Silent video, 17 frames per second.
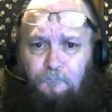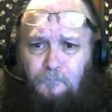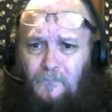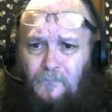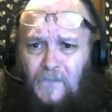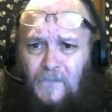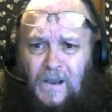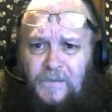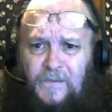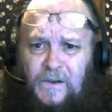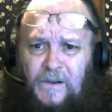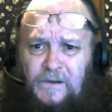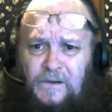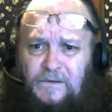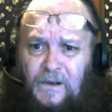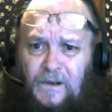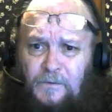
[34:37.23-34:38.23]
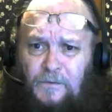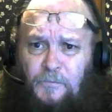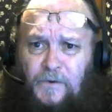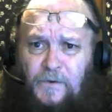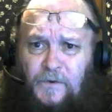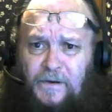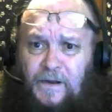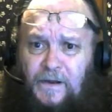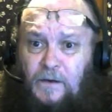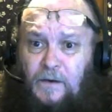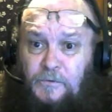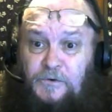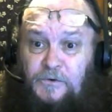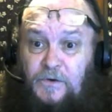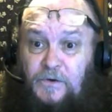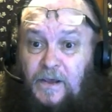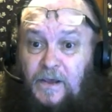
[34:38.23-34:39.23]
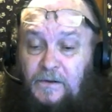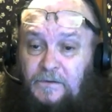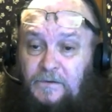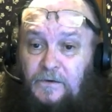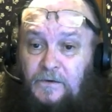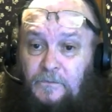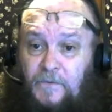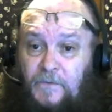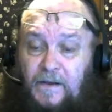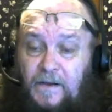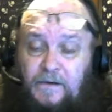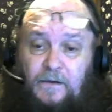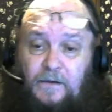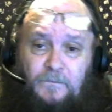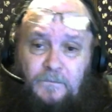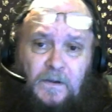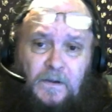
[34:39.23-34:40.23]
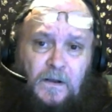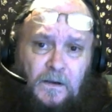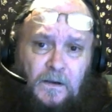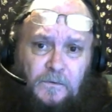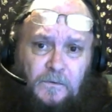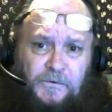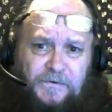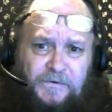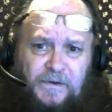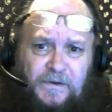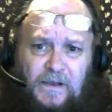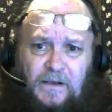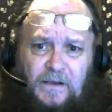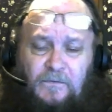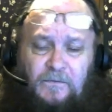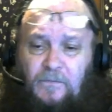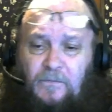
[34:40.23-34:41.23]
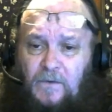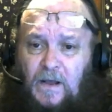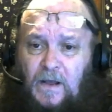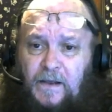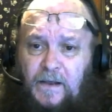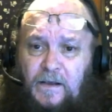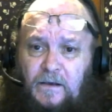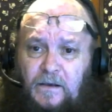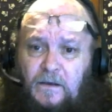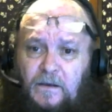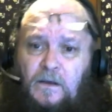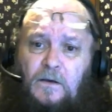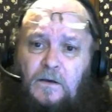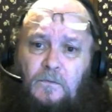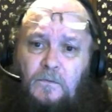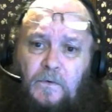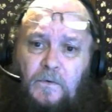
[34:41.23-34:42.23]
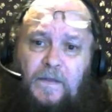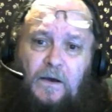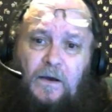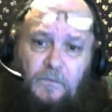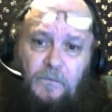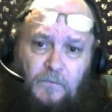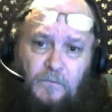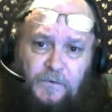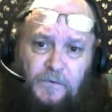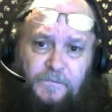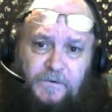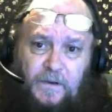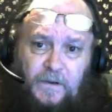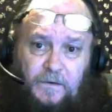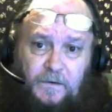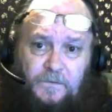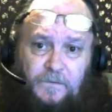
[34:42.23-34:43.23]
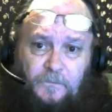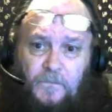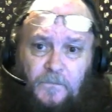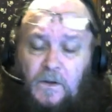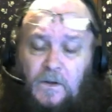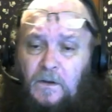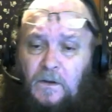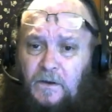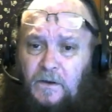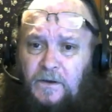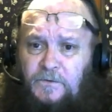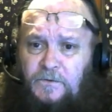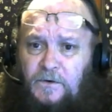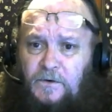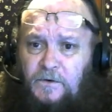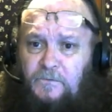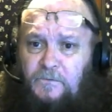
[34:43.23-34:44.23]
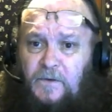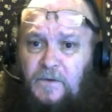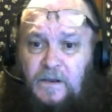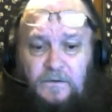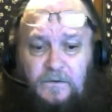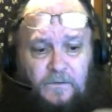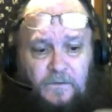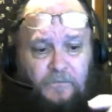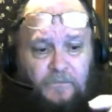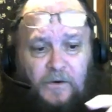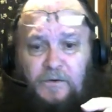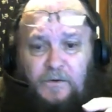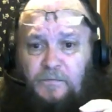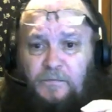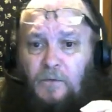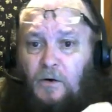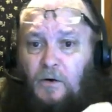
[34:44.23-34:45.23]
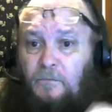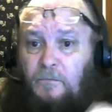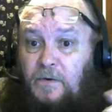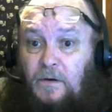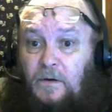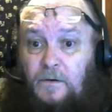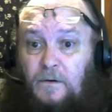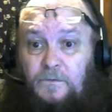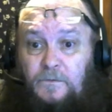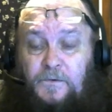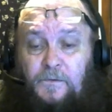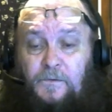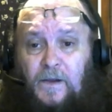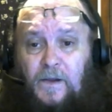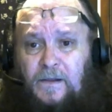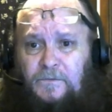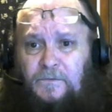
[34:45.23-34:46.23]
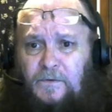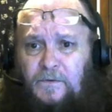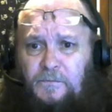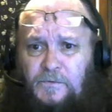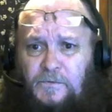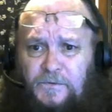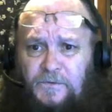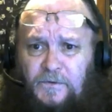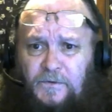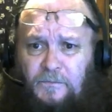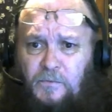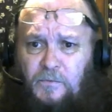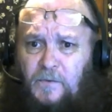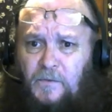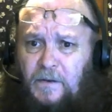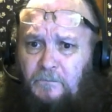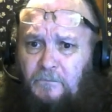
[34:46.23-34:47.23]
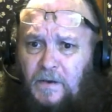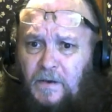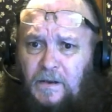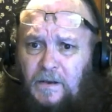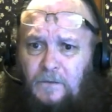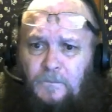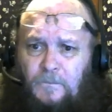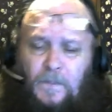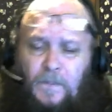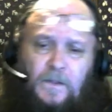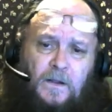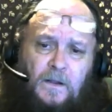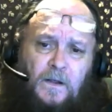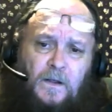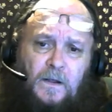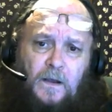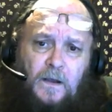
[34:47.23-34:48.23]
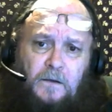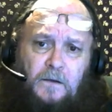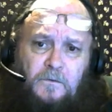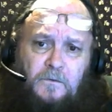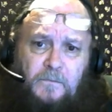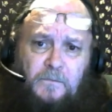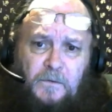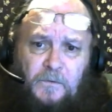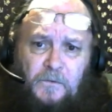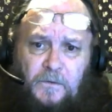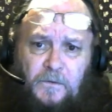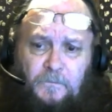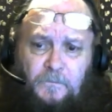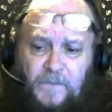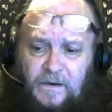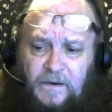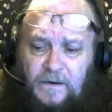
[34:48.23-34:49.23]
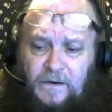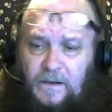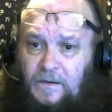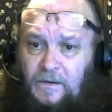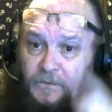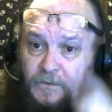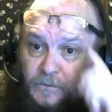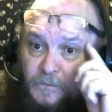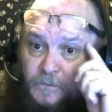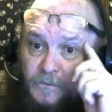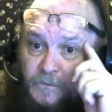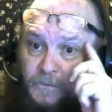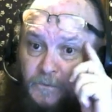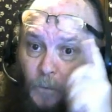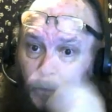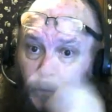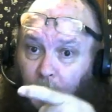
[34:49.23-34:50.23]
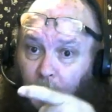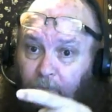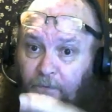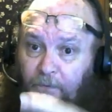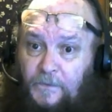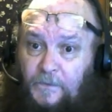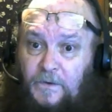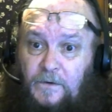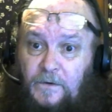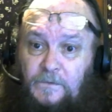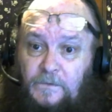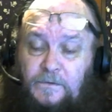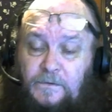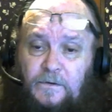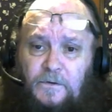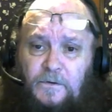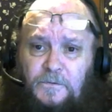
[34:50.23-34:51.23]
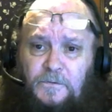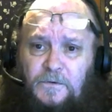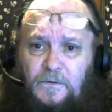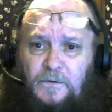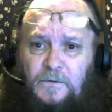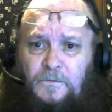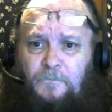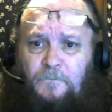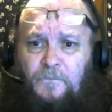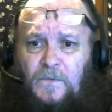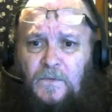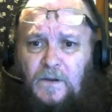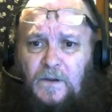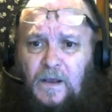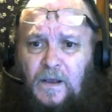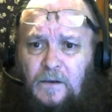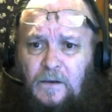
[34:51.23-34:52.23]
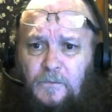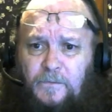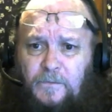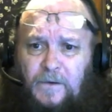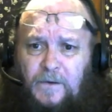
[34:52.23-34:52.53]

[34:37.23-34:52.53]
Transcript: I think it's out of print now, but you can still find it. Once again, Flying Without Broomsticks. It's a good read. It's a very small book, straight, simple, to the point. But I remember, and again, this was 30 years ago, so hang with me.